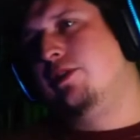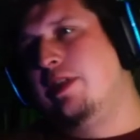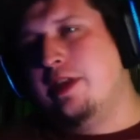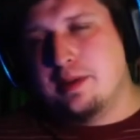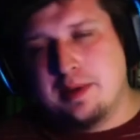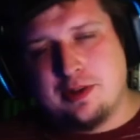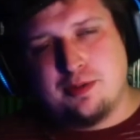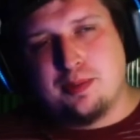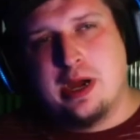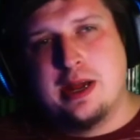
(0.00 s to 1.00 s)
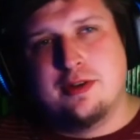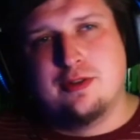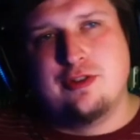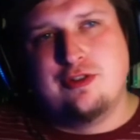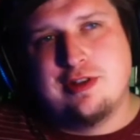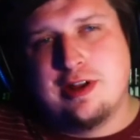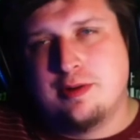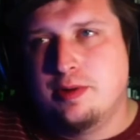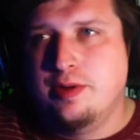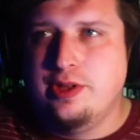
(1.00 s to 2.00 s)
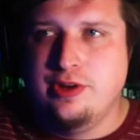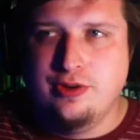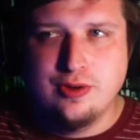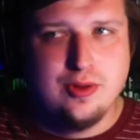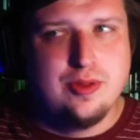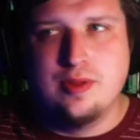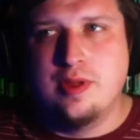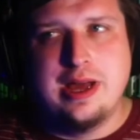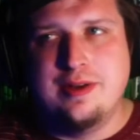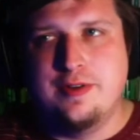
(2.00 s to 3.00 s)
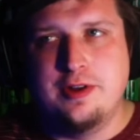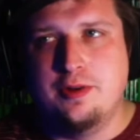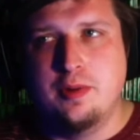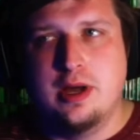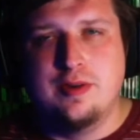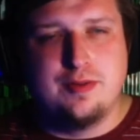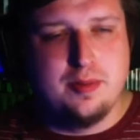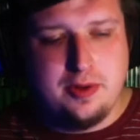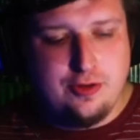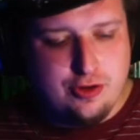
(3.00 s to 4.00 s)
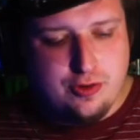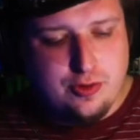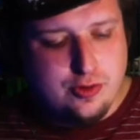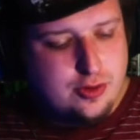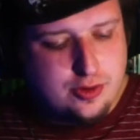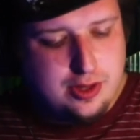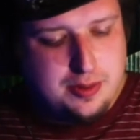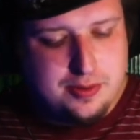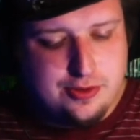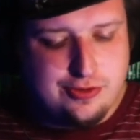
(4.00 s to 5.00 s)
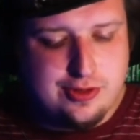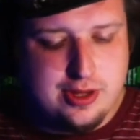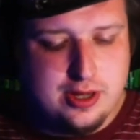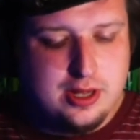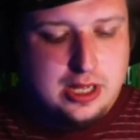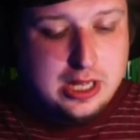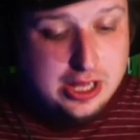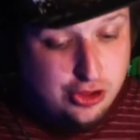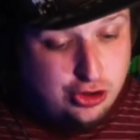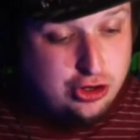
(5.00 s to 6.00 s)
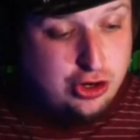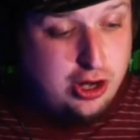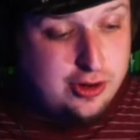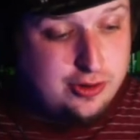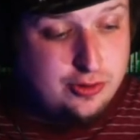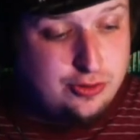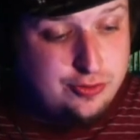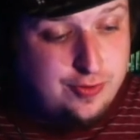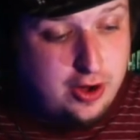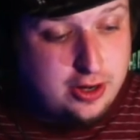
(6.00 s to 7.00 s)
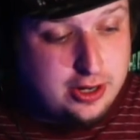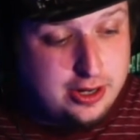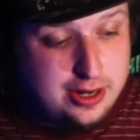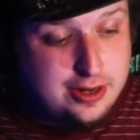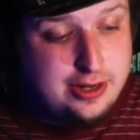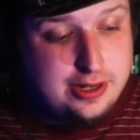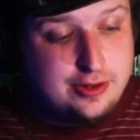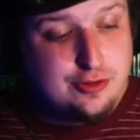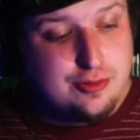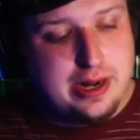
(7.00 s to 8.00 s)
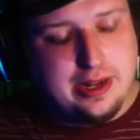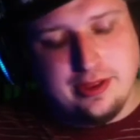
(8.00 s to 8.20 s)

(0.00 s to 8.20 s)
think about Sopranos in general, and you know the line very well from me showing you the clip, is the look at all those fucking Indians, right?